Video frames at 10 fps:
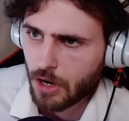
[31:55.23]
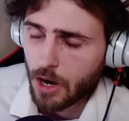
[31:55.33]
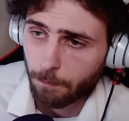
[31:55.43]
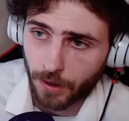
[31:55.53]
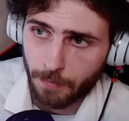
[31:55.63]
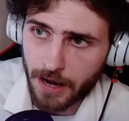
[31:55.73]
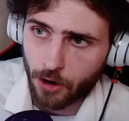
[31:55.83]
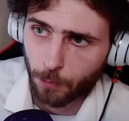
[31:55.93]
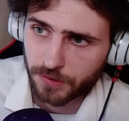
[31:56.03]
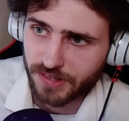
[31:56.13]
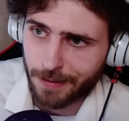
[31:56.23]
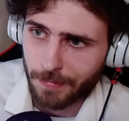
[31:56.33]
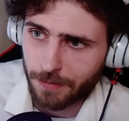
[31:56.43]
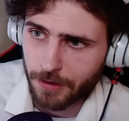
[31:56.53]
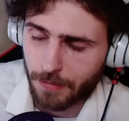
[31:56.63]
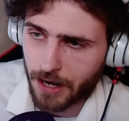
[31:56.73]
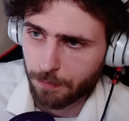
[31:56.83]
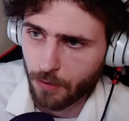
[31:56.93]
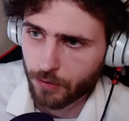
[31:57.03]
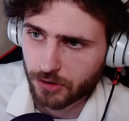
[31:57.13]
But my hope is that maybe my
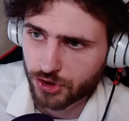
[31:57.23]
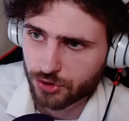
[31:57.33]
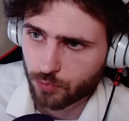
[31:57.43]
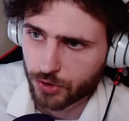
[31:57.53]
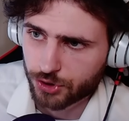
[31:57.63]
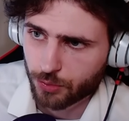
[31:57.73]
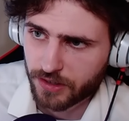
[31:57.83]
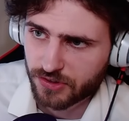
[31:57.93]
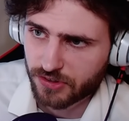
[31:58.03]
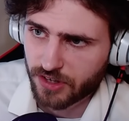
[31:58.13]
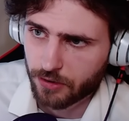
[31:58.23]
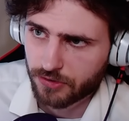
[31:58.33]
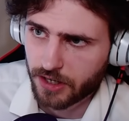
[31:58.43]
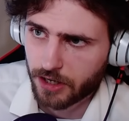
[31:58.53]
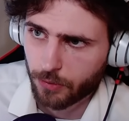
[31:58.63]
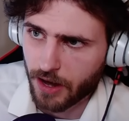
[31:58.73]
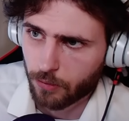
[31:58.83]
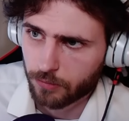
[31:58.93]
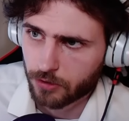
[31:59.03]
opponent just retreats this Giratina without